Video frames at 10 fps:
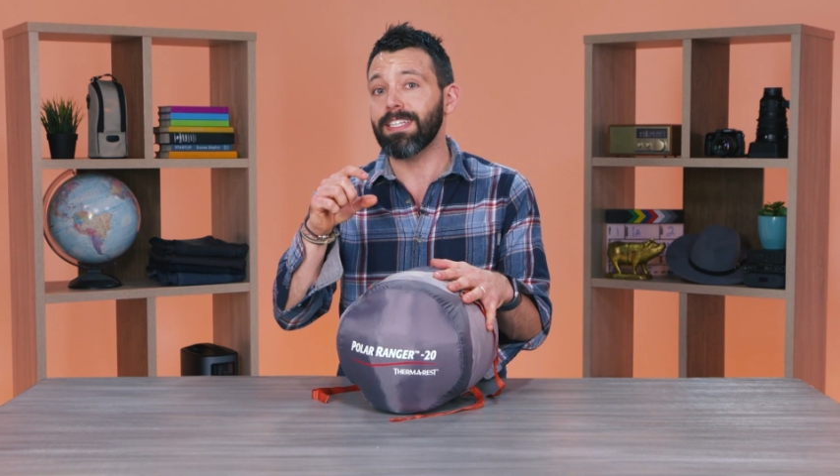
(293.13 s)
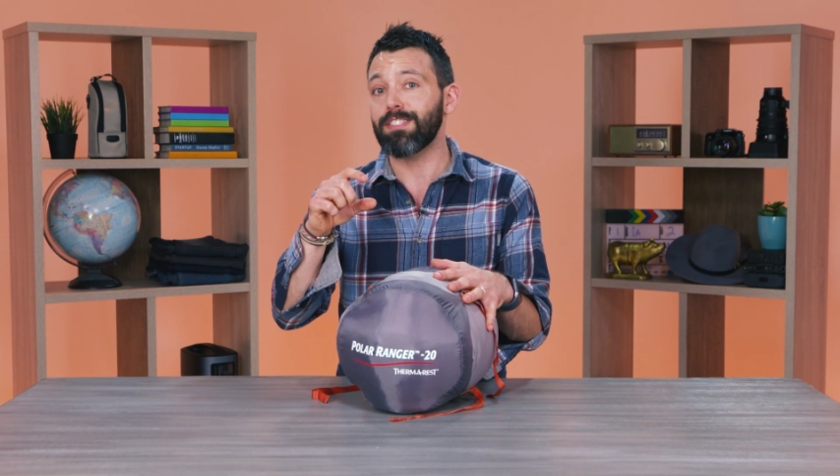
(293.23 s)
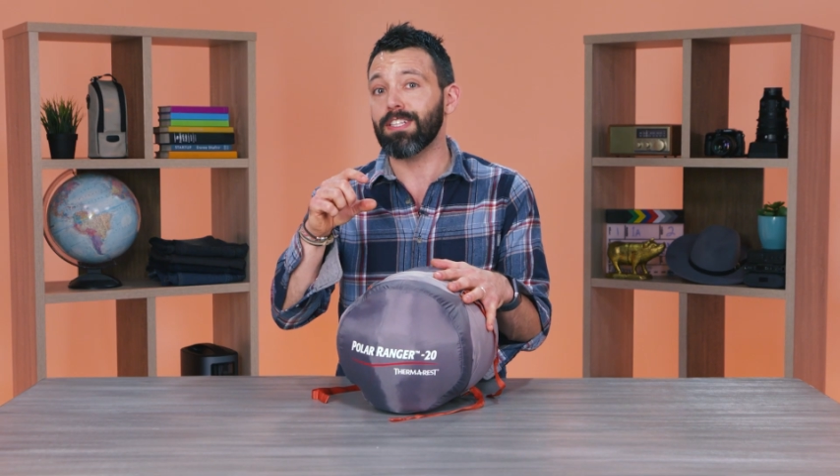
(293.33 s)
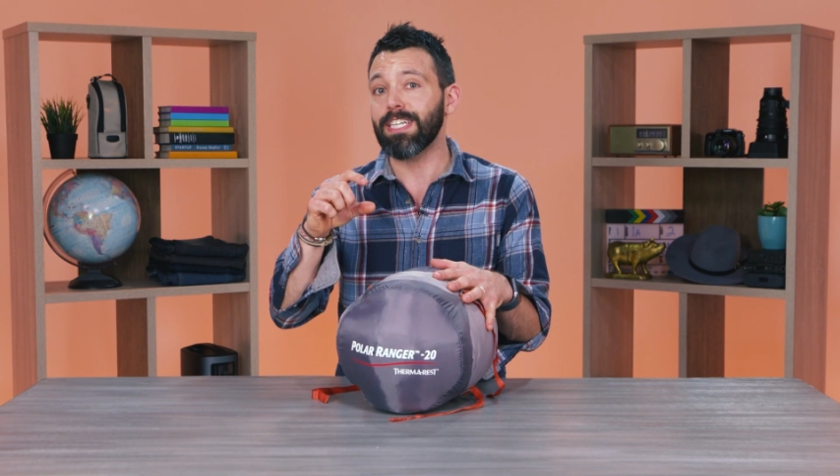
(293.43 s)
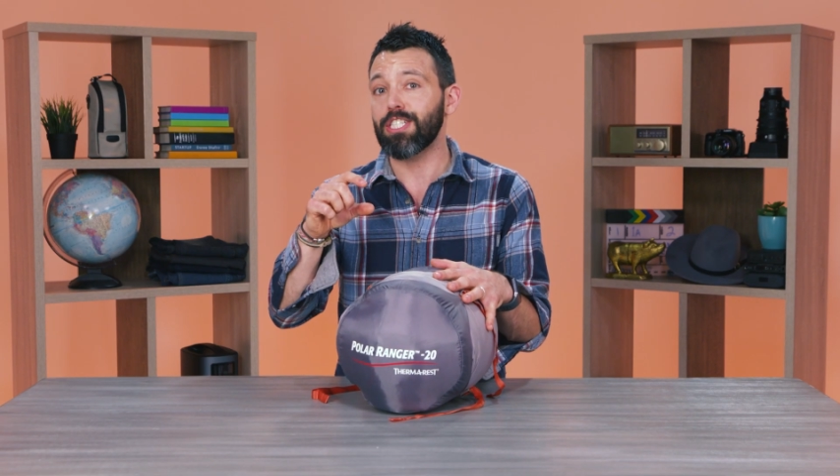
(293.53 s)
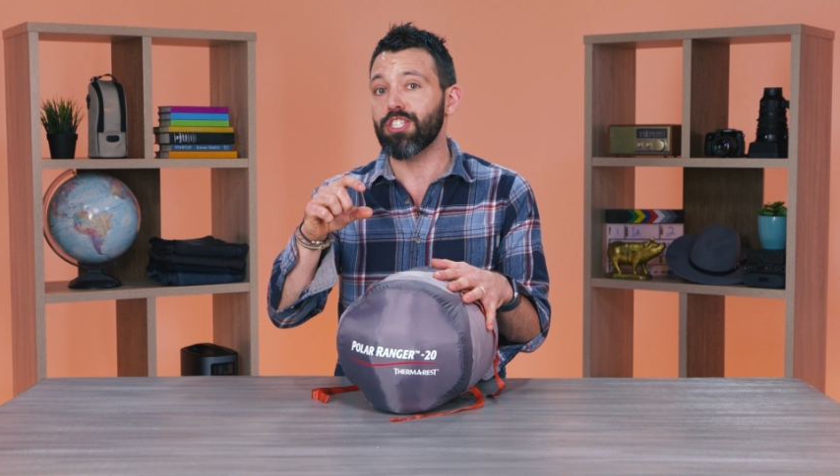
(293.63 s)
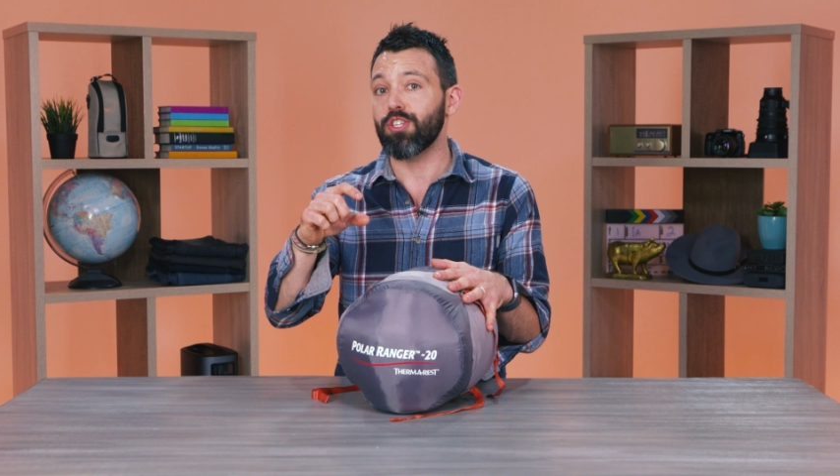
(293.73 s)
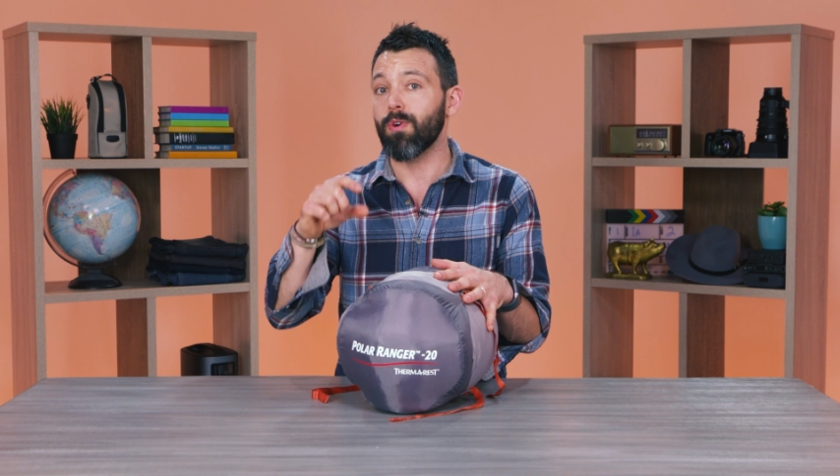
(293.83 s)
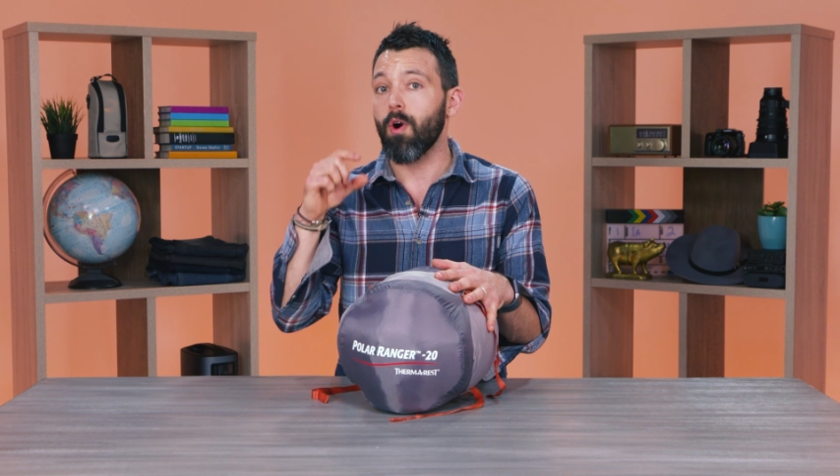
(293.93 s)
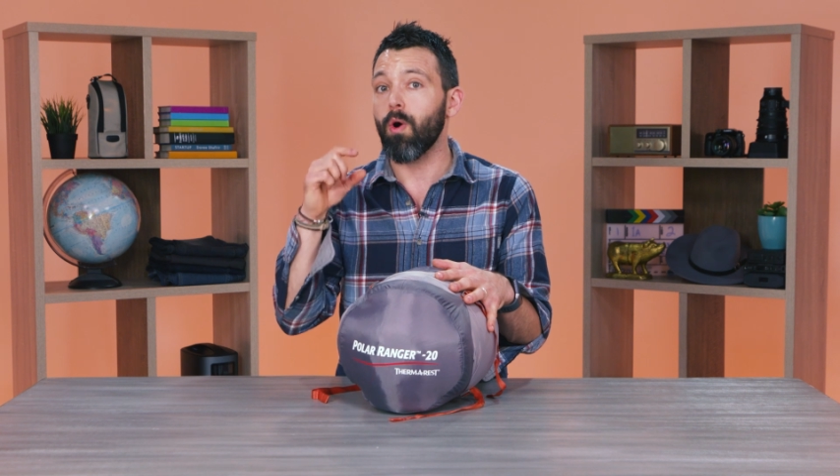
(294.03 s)
insulation to
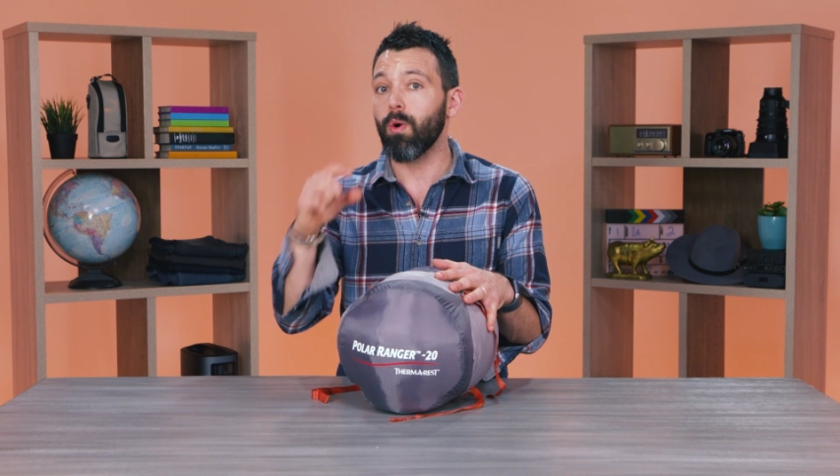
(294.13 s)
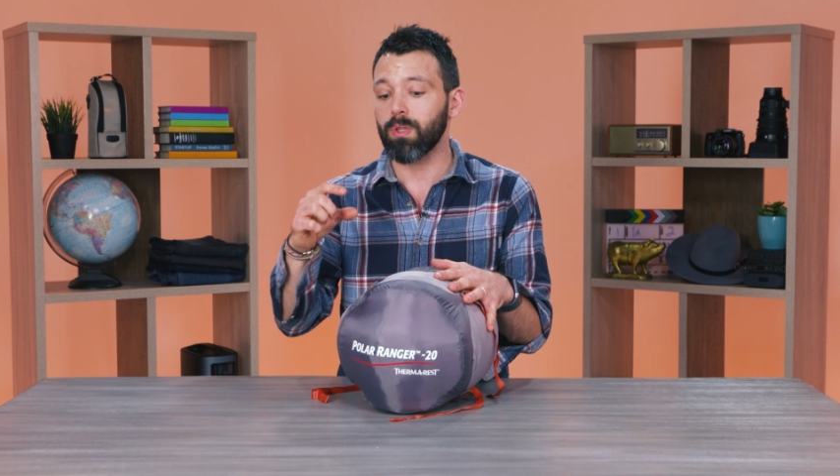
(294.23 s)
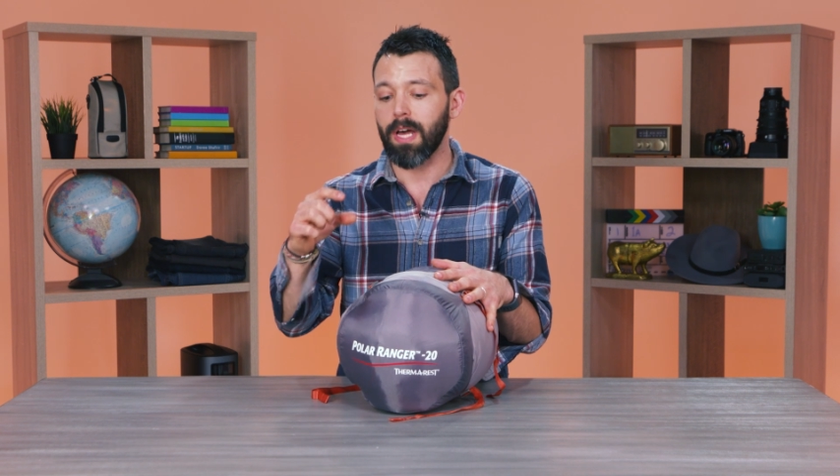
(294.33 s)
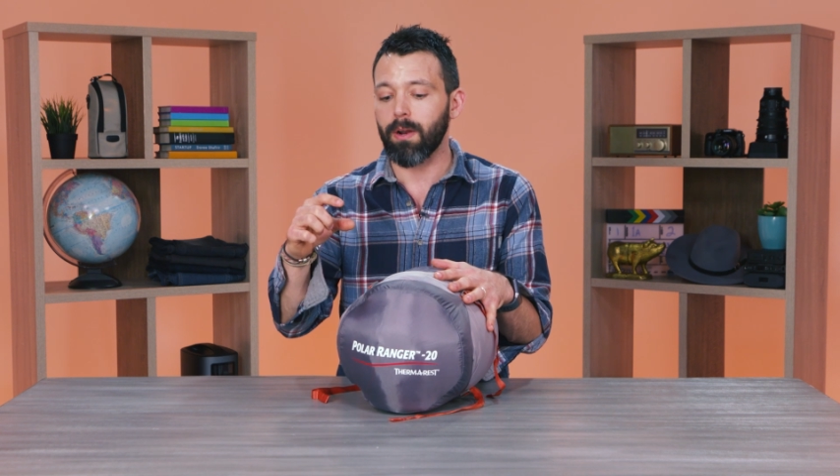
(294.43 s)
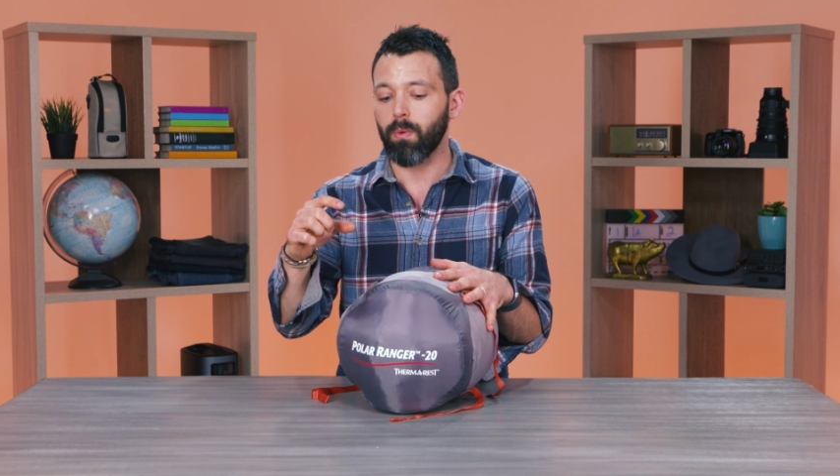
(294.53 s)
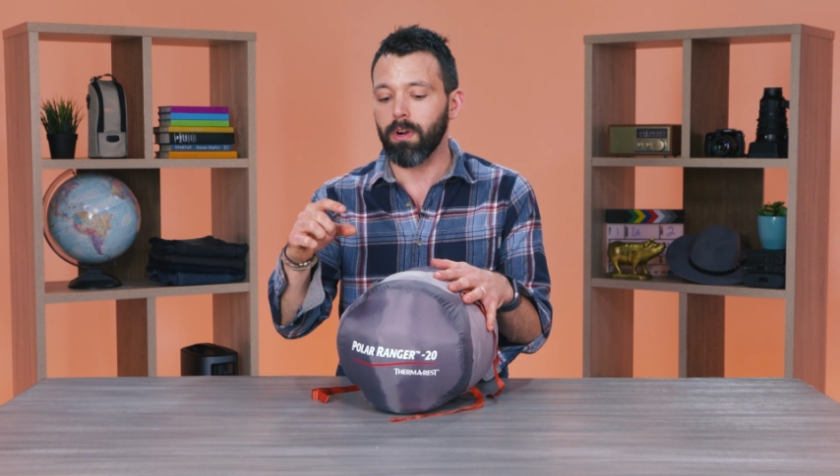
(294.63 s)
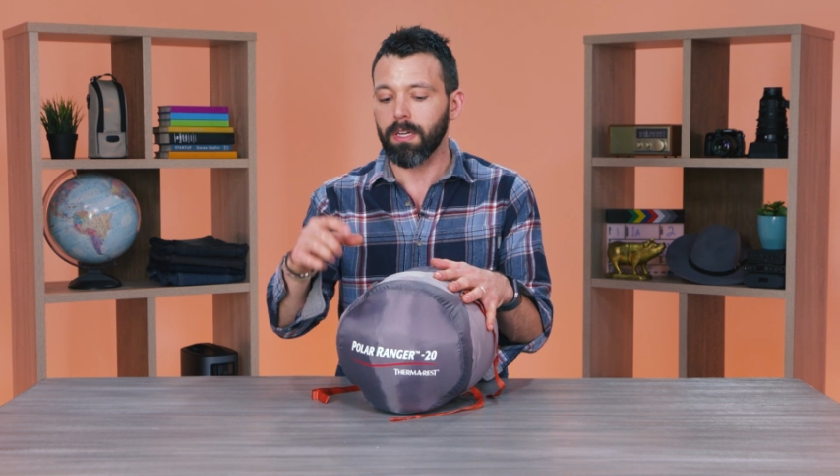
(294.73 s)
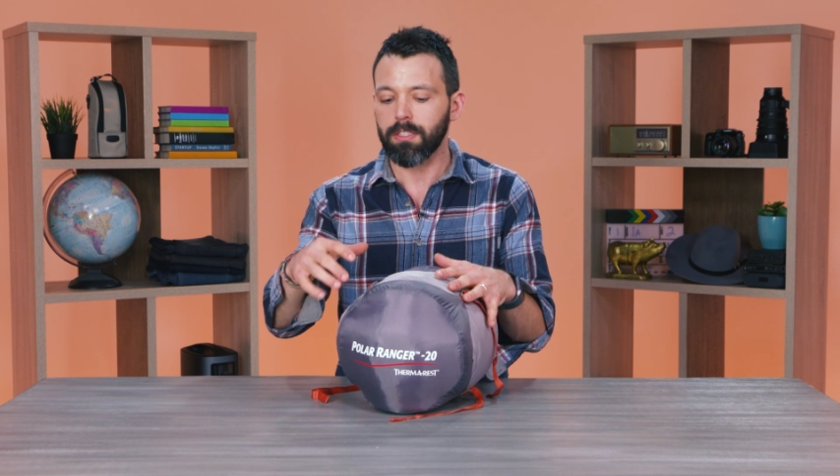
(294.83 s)
do a whole lot of work.